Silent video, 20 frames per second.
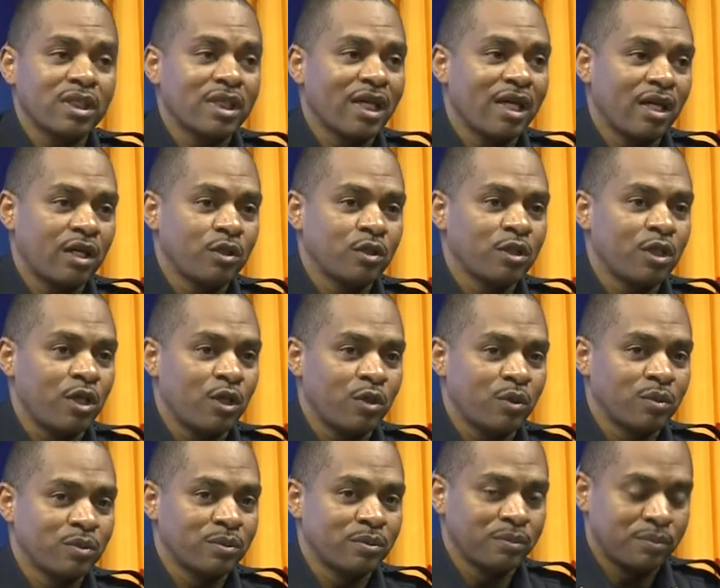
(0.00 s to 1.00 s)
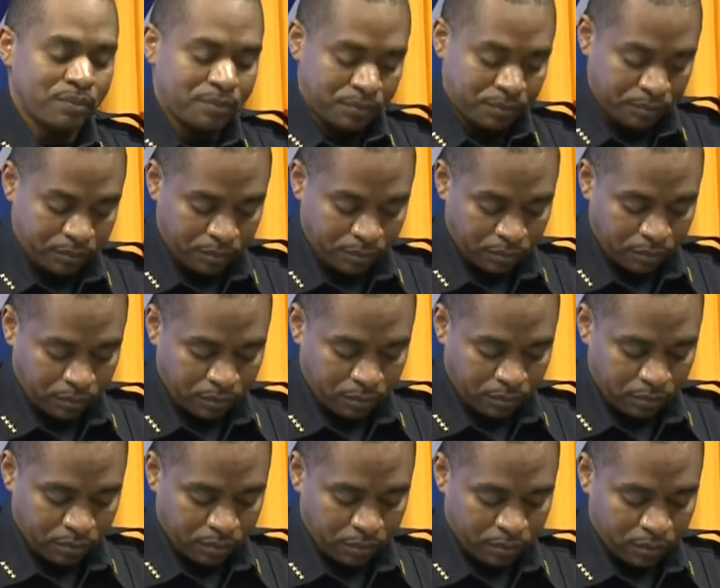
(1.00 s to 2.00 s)
In video from our NBC
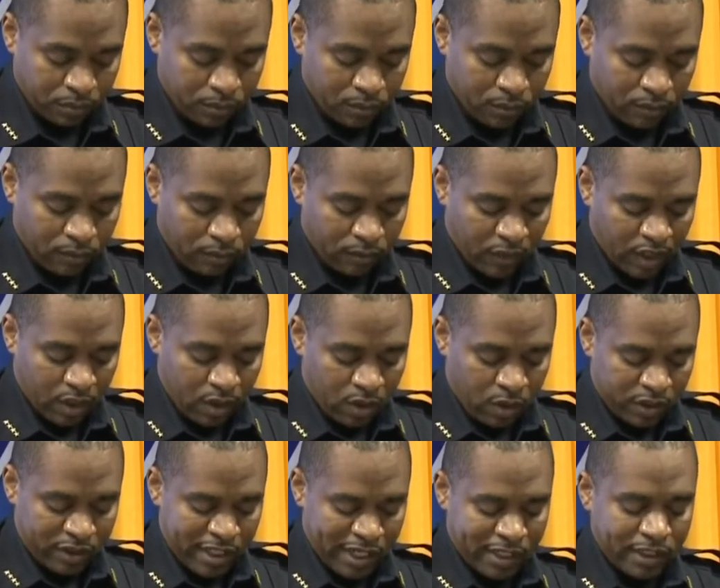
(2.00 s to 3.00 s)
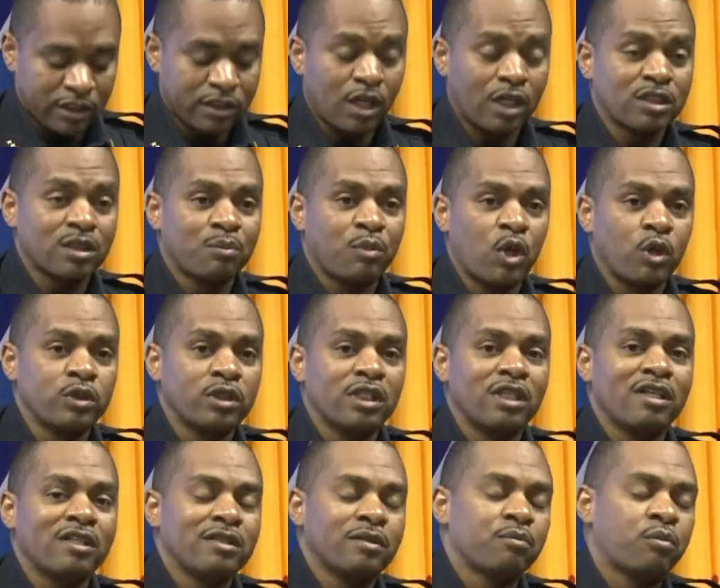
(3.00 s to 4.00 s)
affiliate in New Mexico, listen as Banks at a news
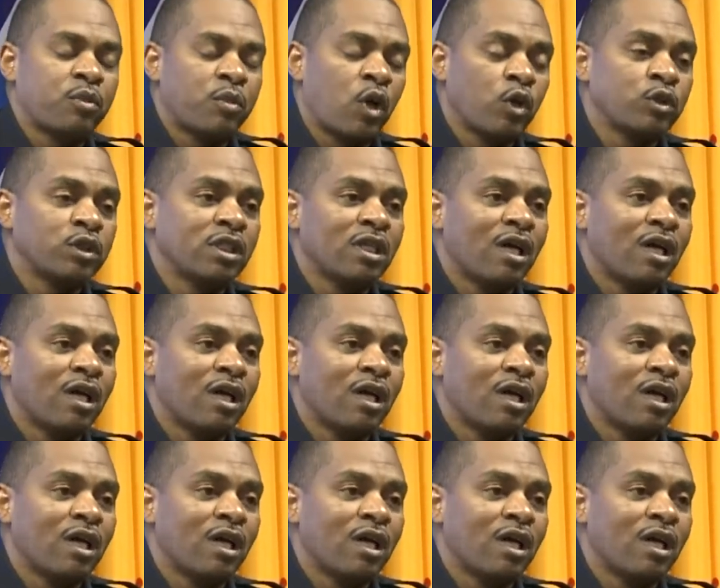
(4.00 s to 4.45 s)
conference